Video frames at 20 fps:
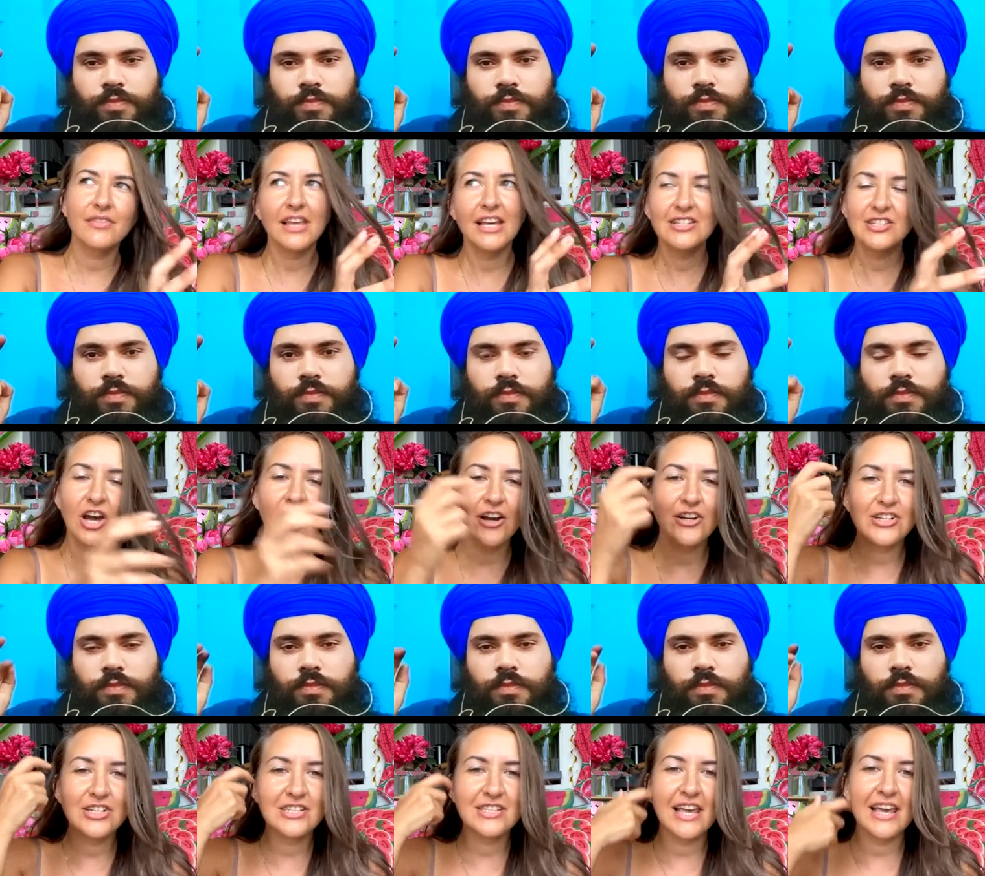Speaker 1: it's
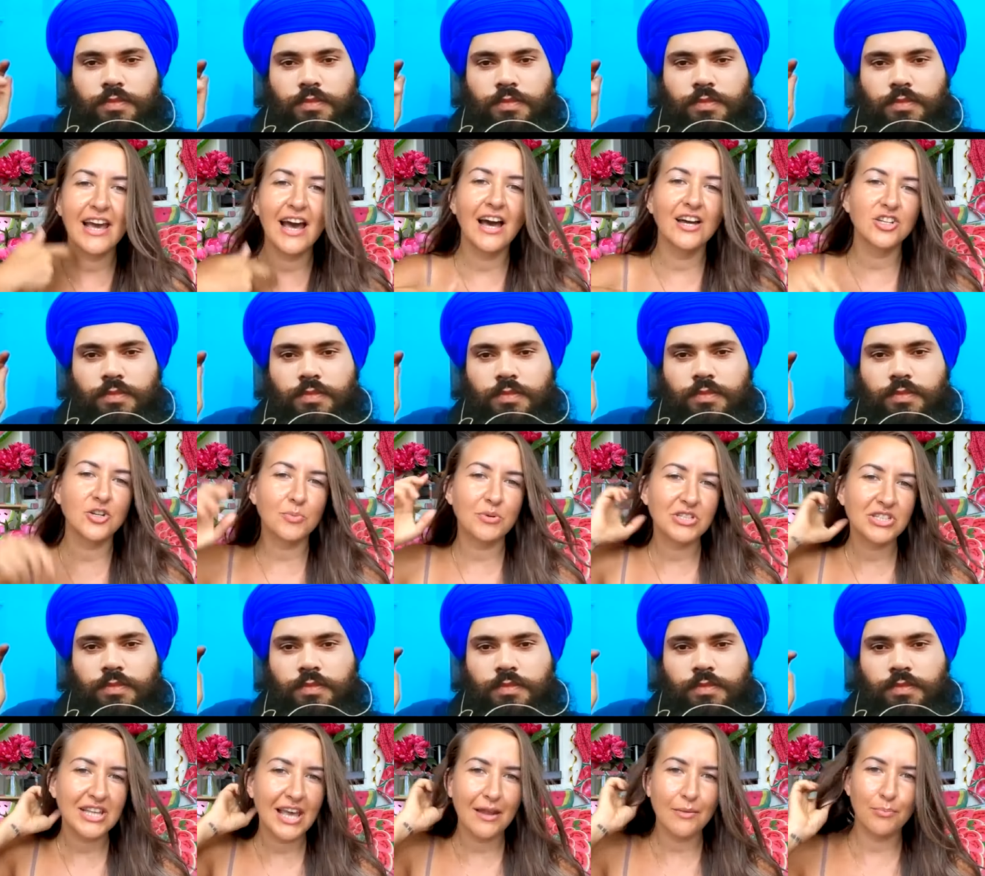hard to say 100%
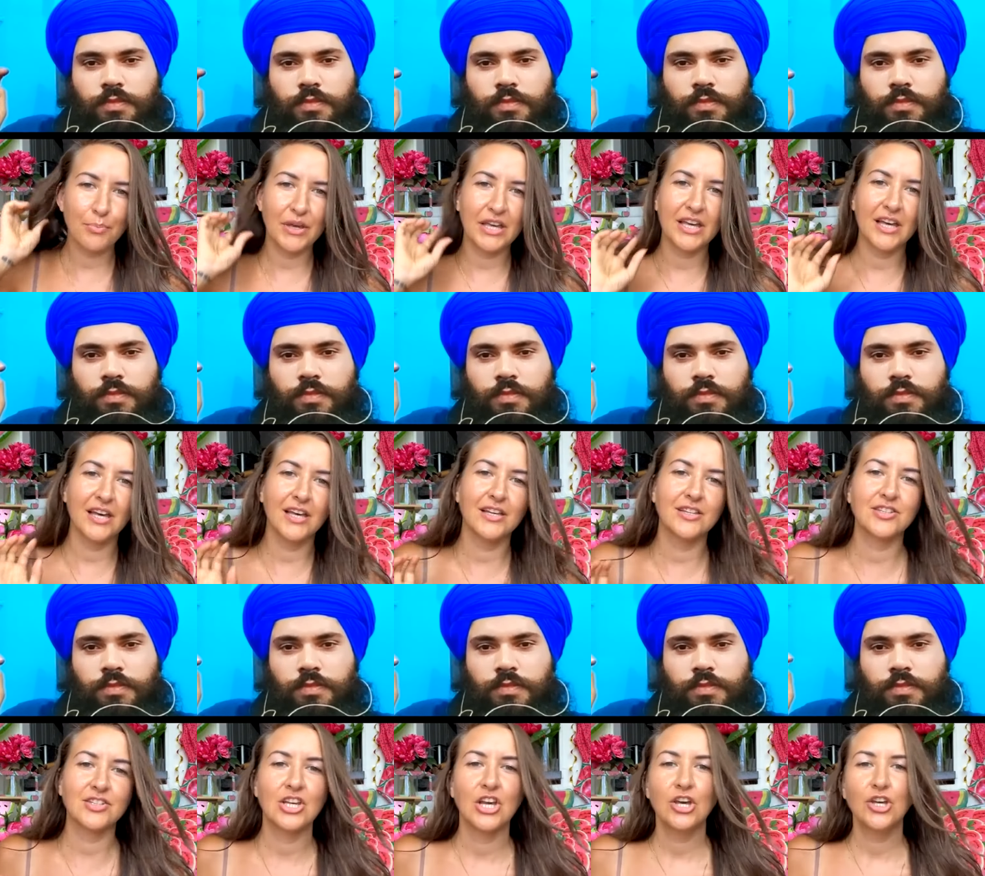
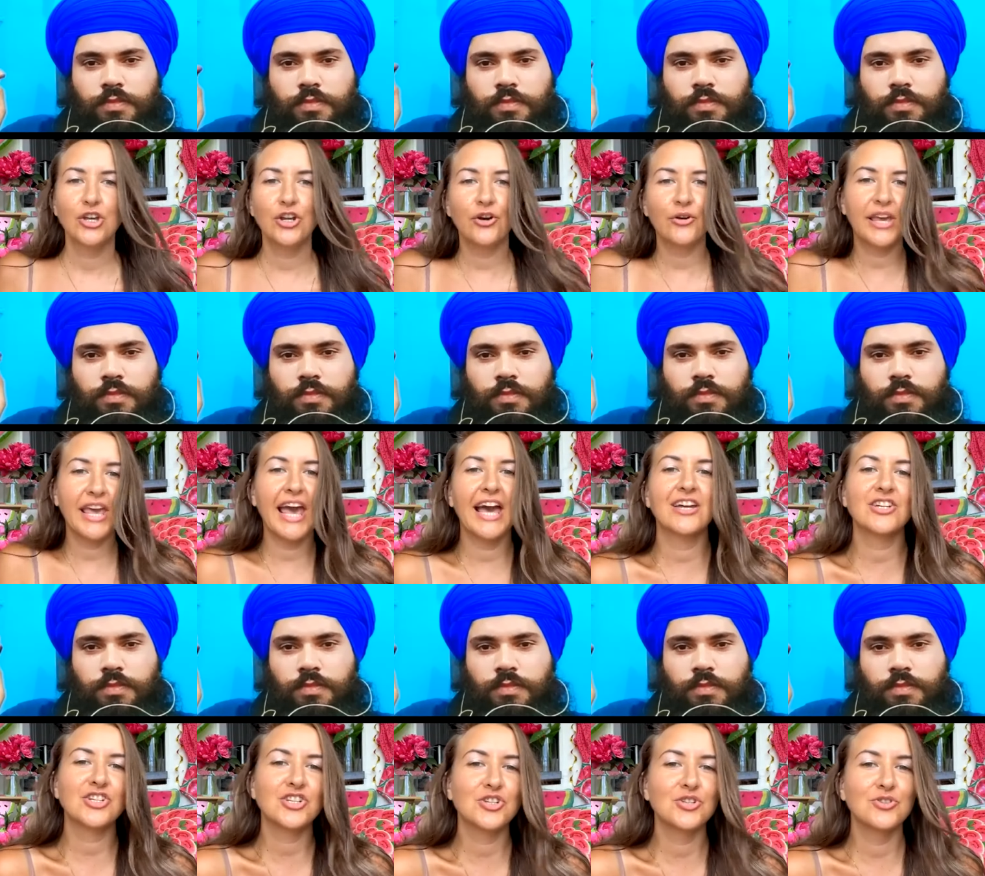because you know
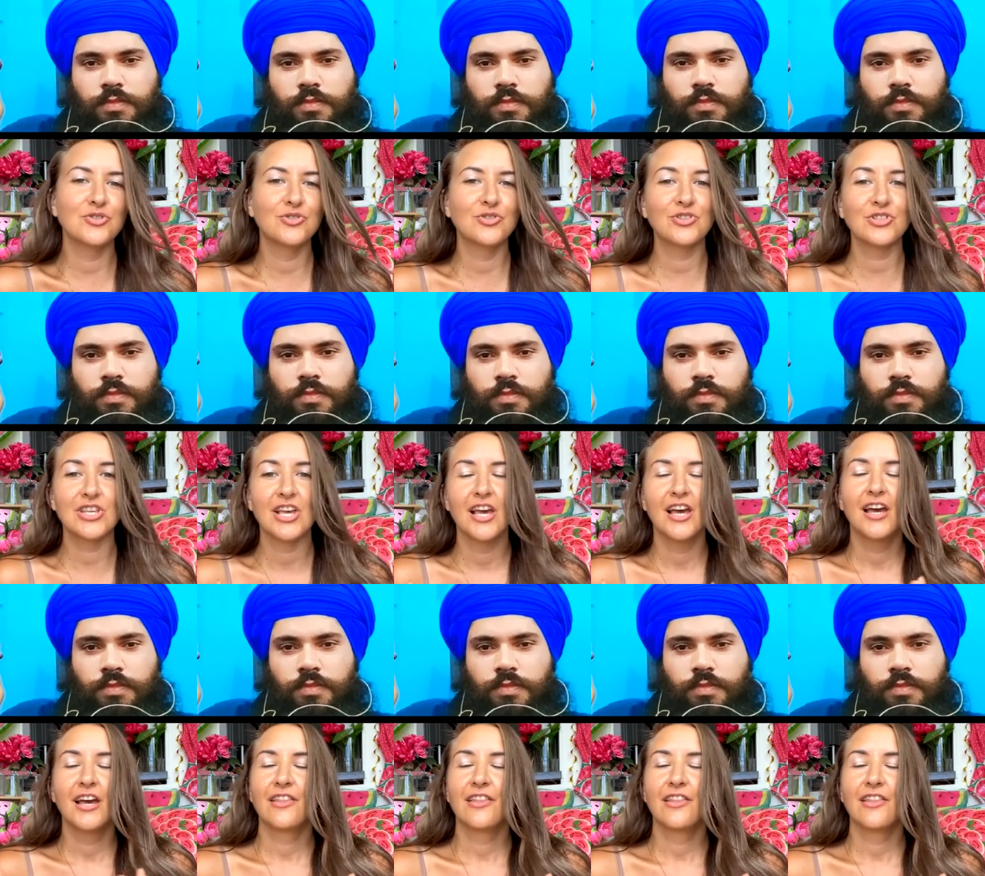cashews